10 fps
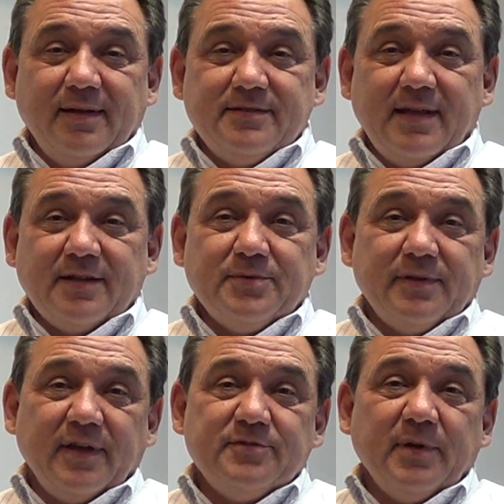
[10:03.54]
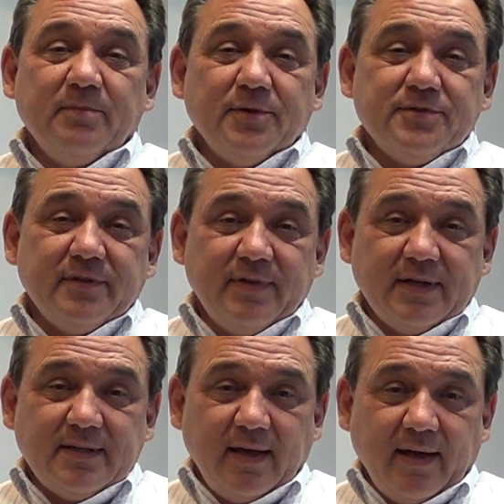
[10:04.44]
as that's where they spent most of their
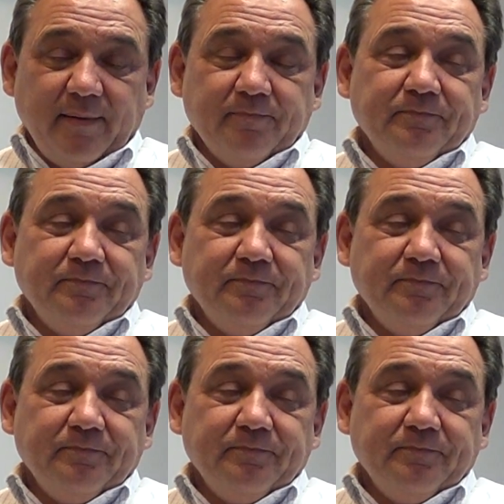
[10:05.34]
time.